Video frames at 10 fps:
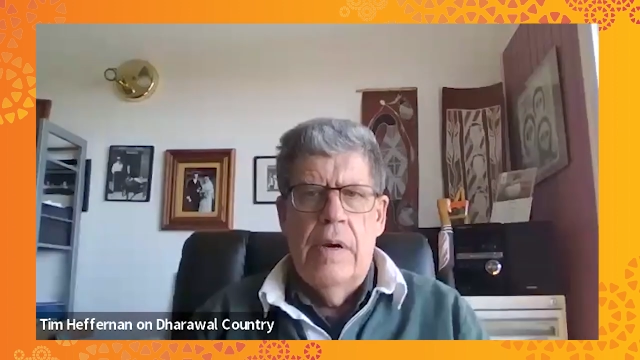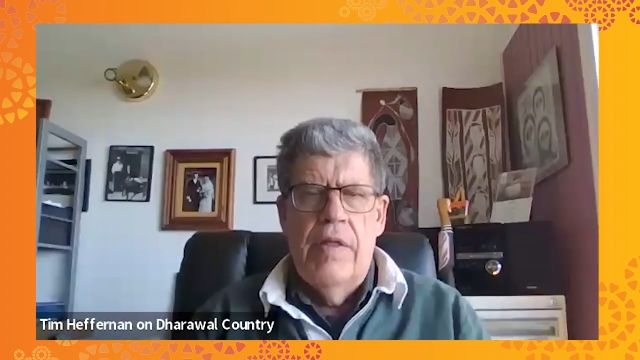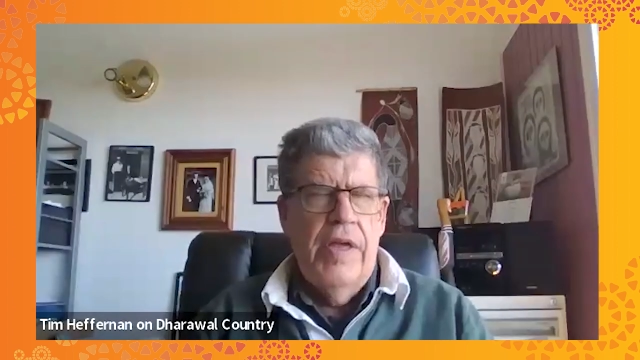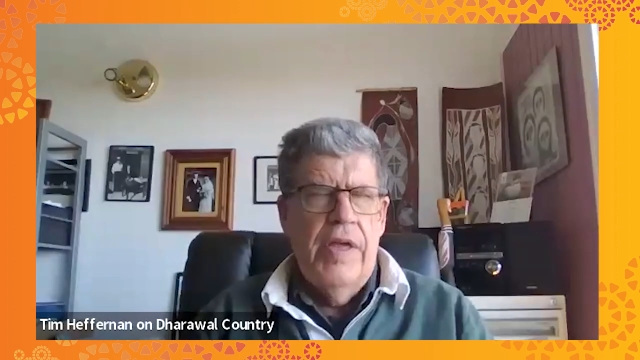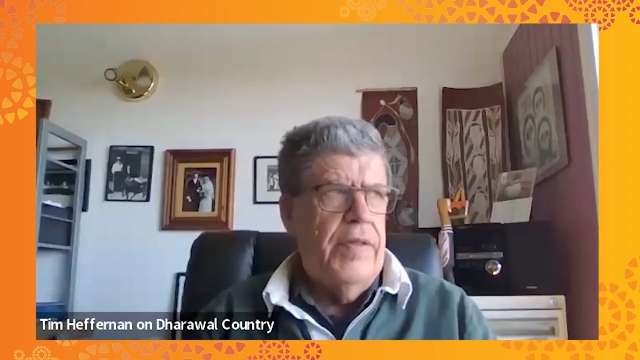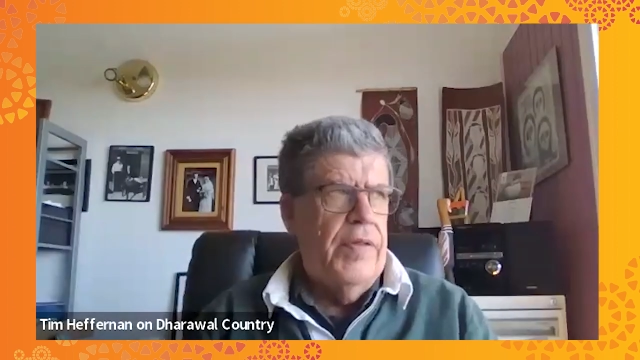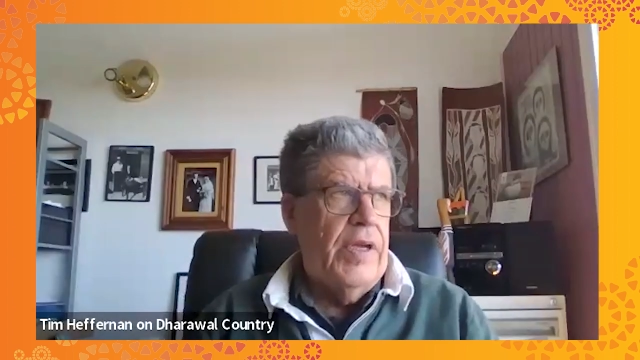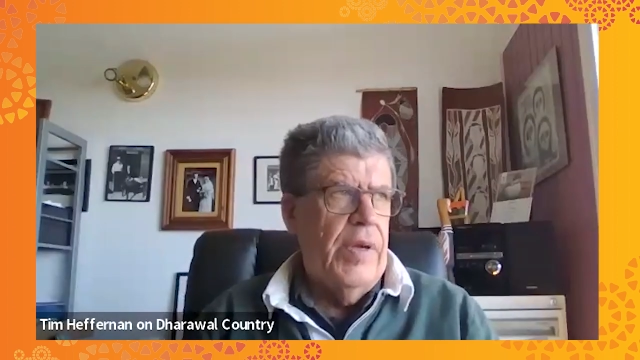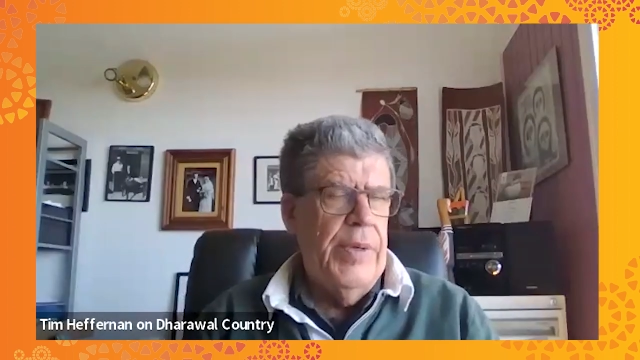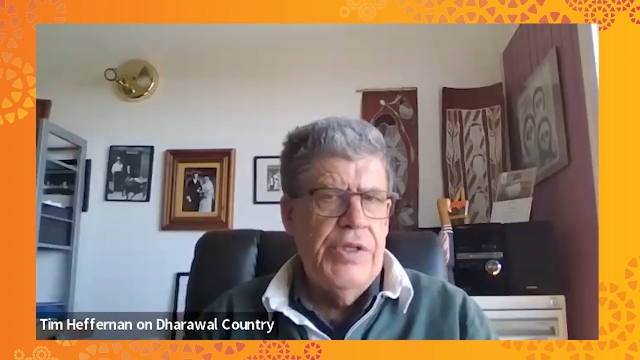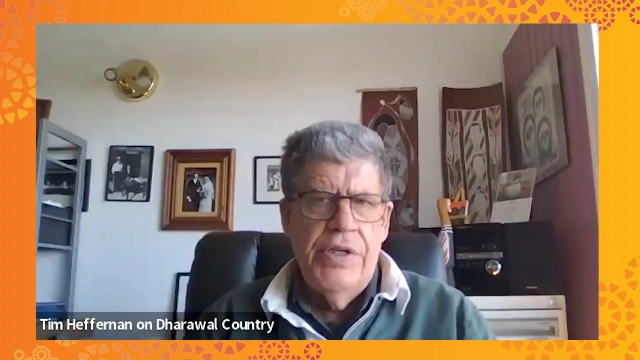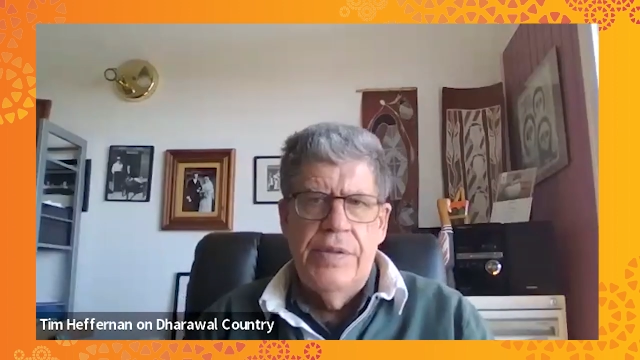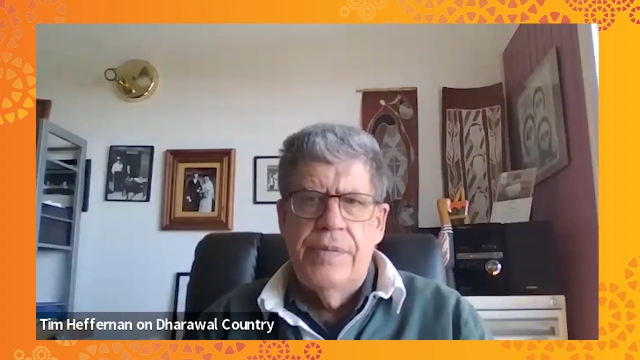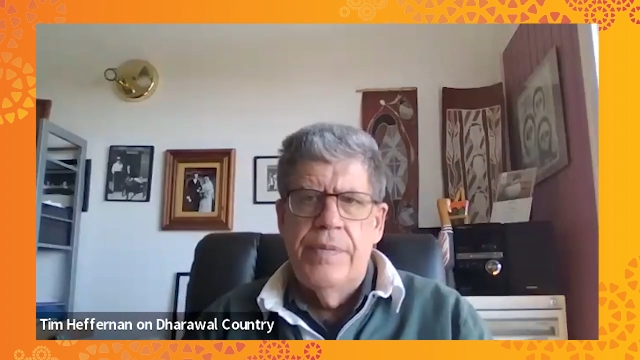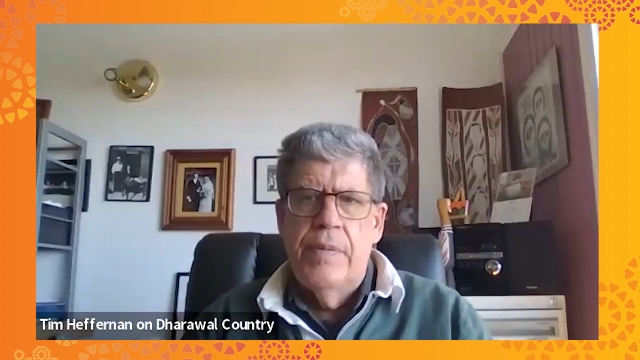you know, I think the
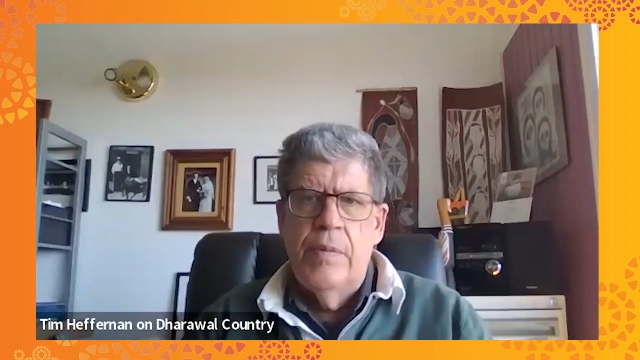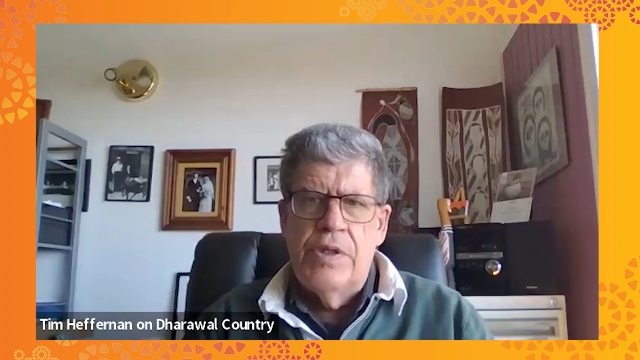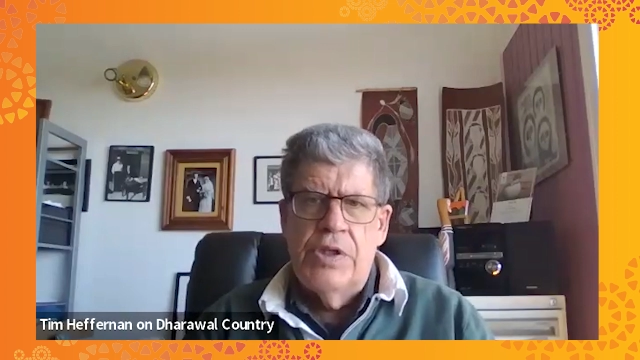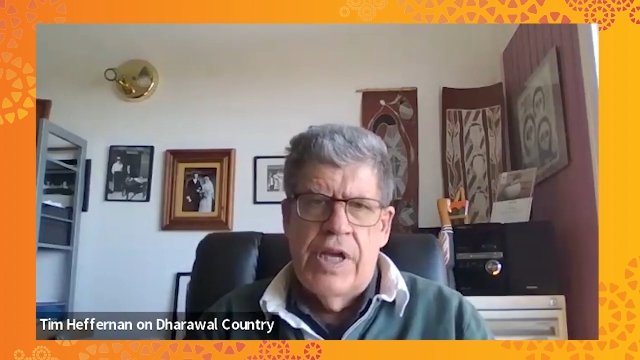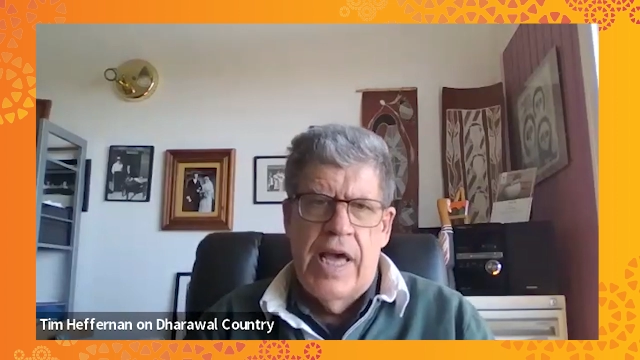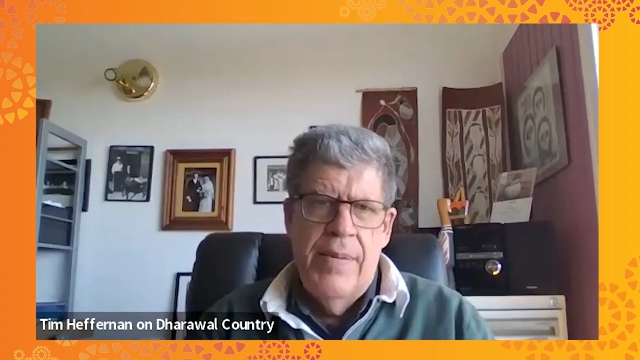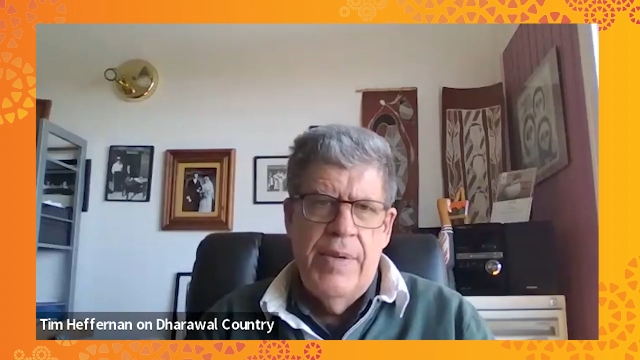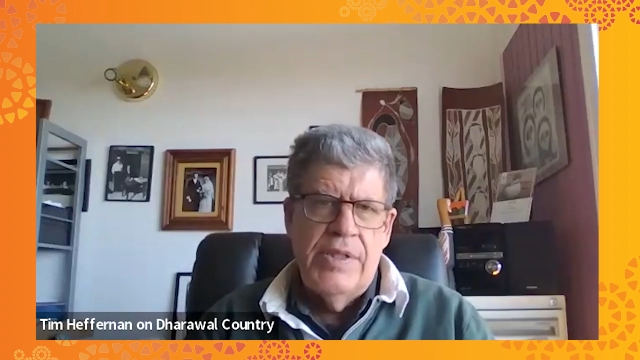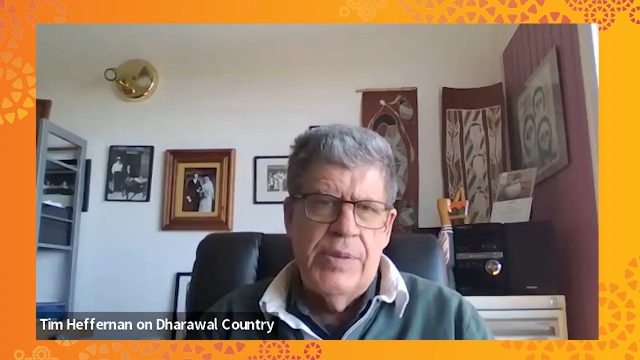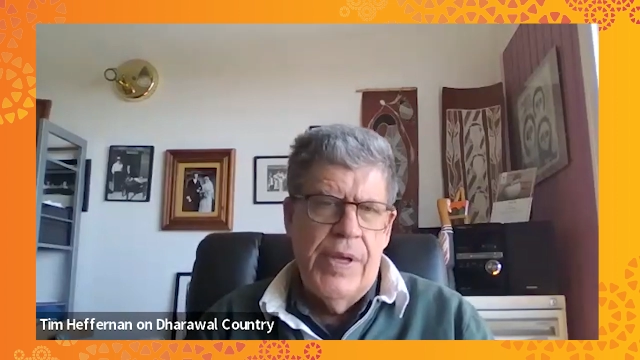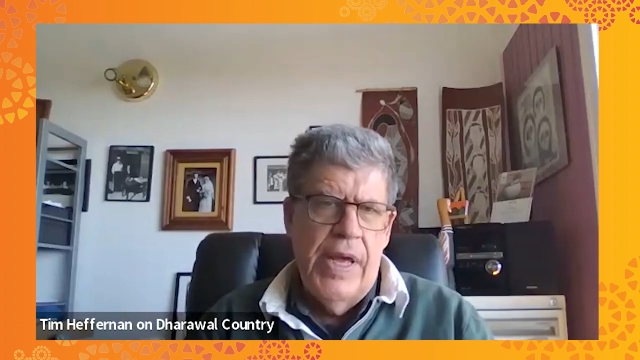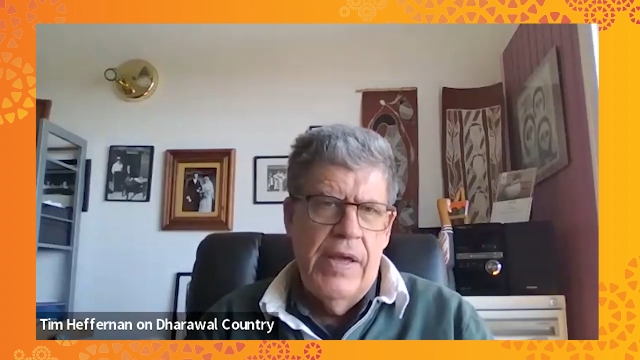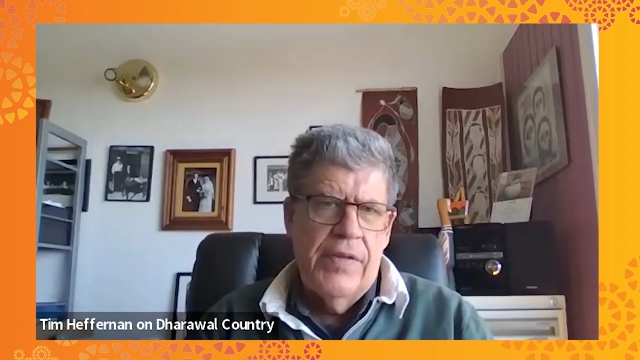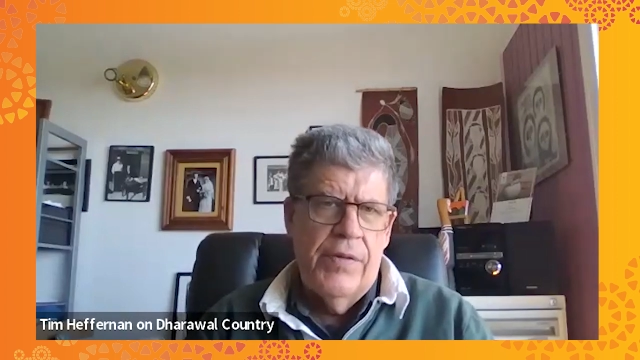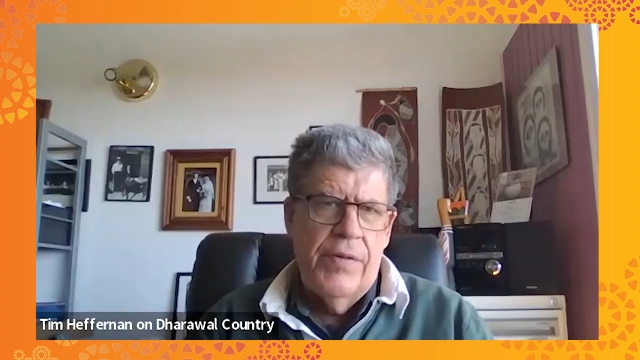commission, which came into
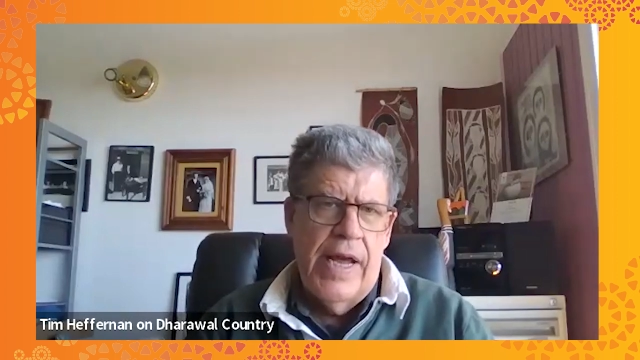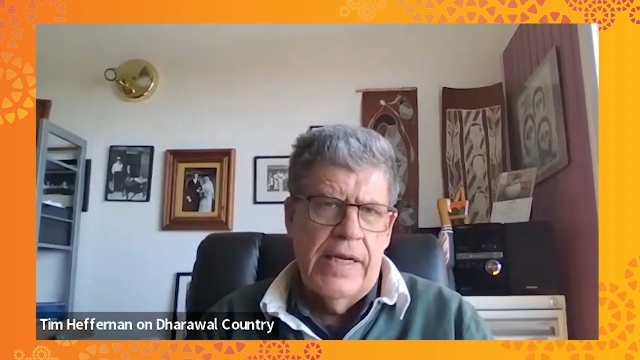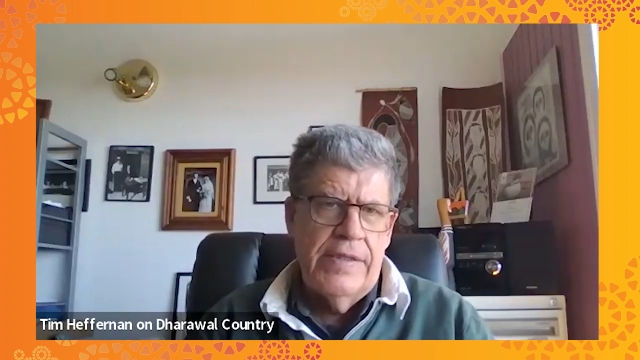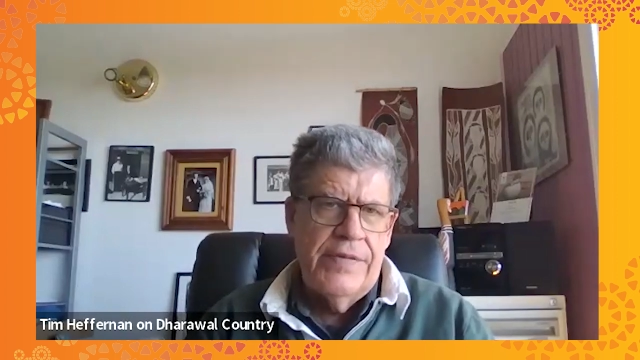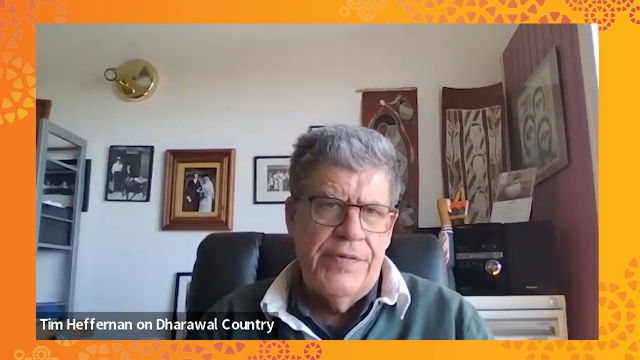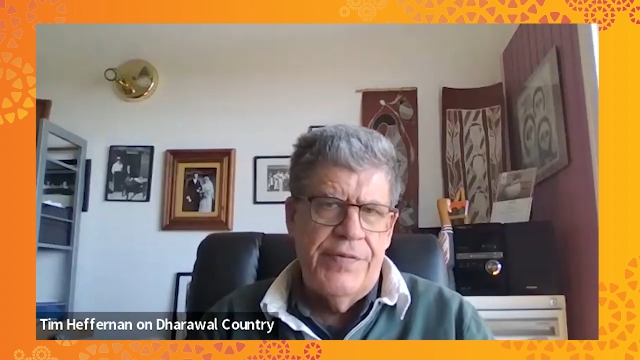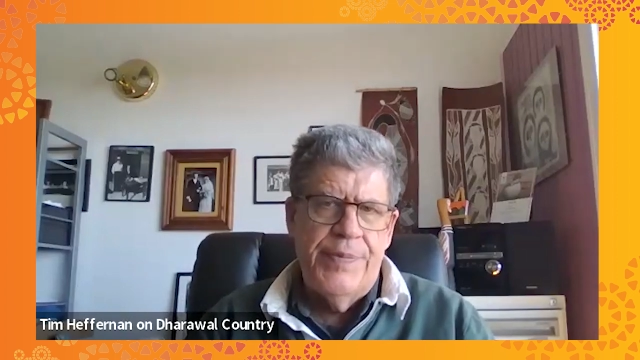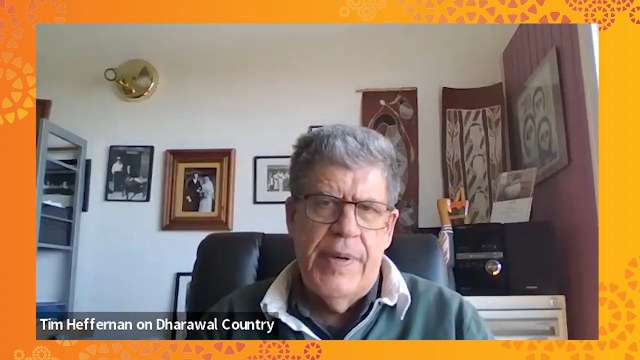being through an act of